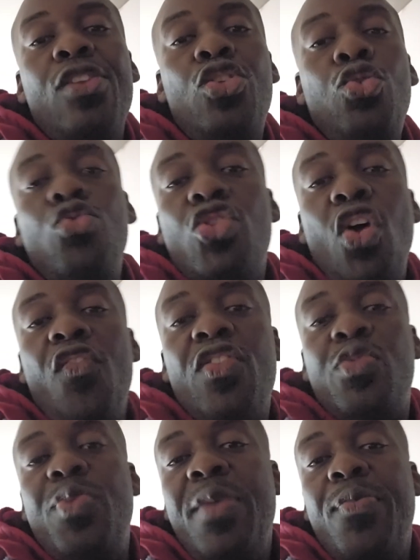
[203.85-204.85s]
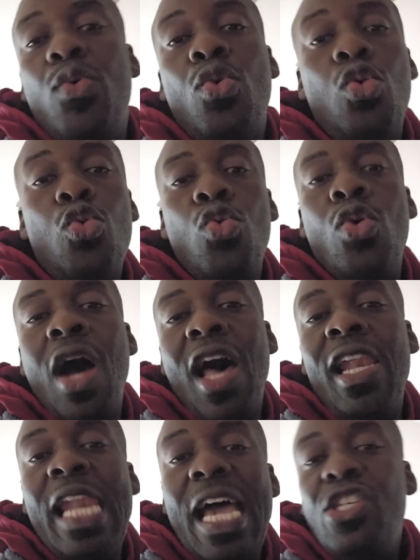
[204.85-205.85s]
that two service people who
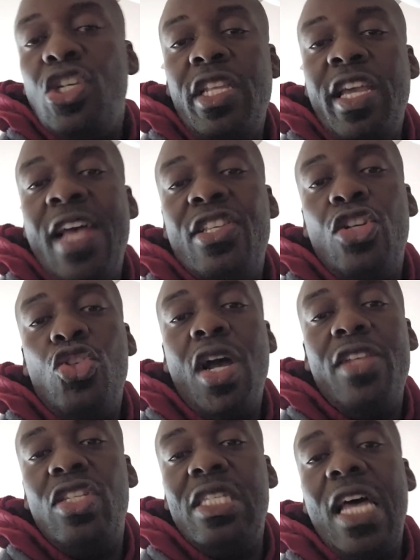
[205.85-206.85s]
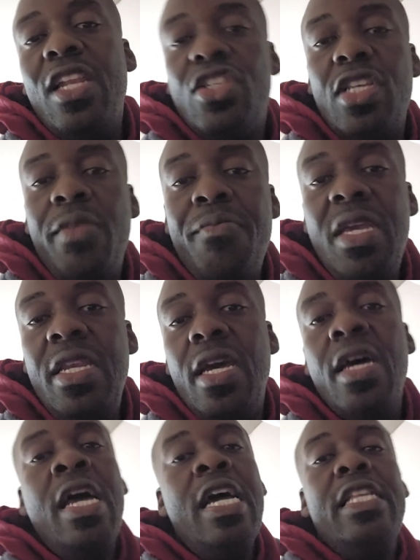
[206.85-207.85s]
allegedly, as they're trying to tell us in the
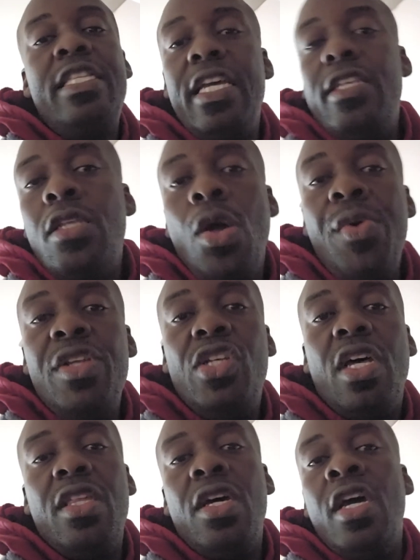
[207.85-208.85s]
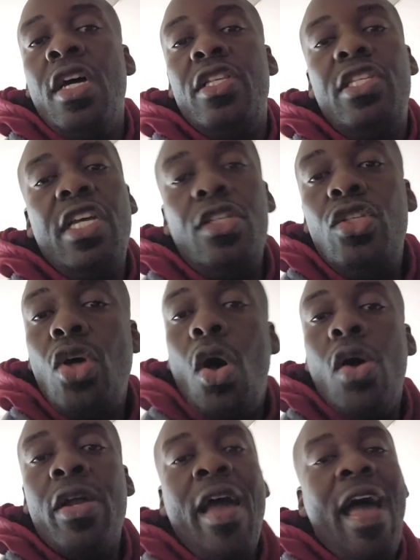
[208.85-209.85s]
media, didn't know each other, didn't
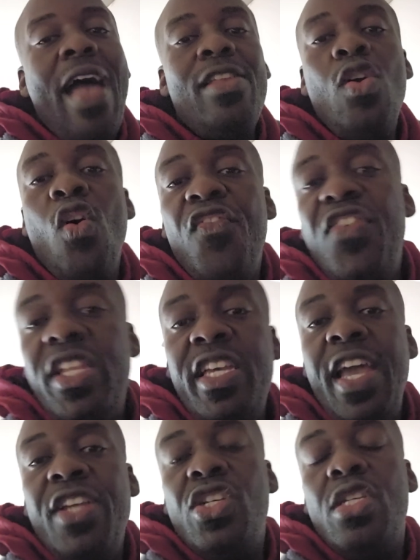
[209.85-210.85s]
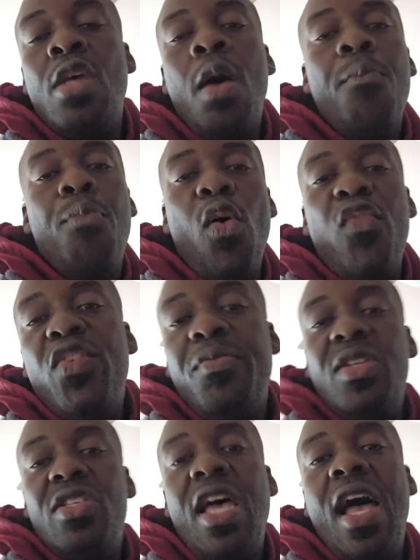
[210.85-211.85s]
talk, had no affiliations, both
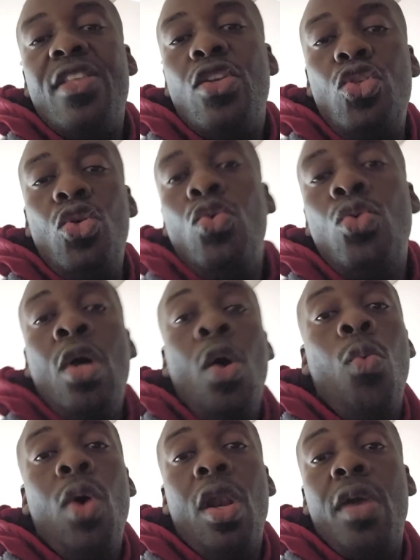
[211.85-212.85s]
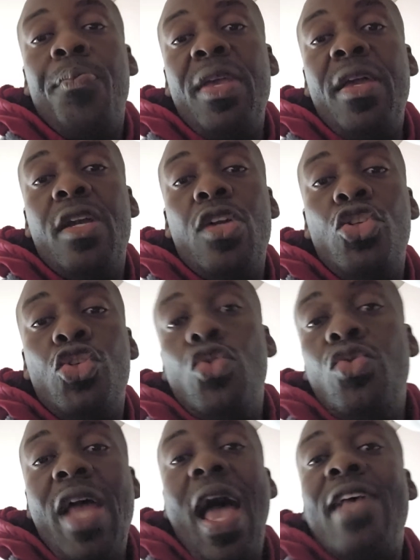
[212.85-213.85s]
of them decided to do what are being
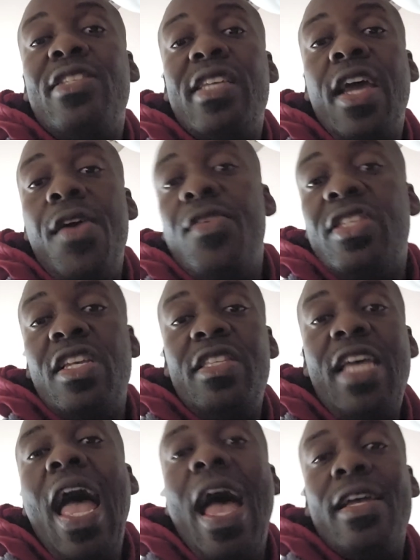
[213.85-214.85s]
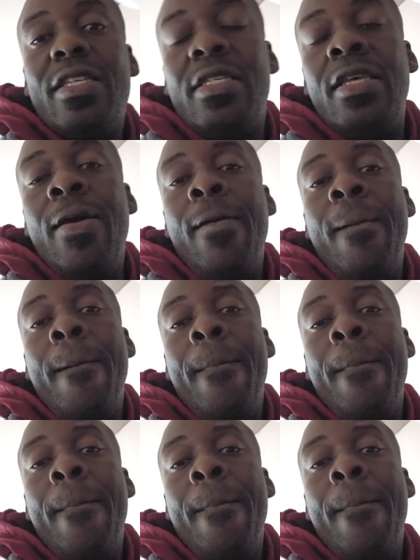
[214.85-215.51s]
construed as terrorist attacks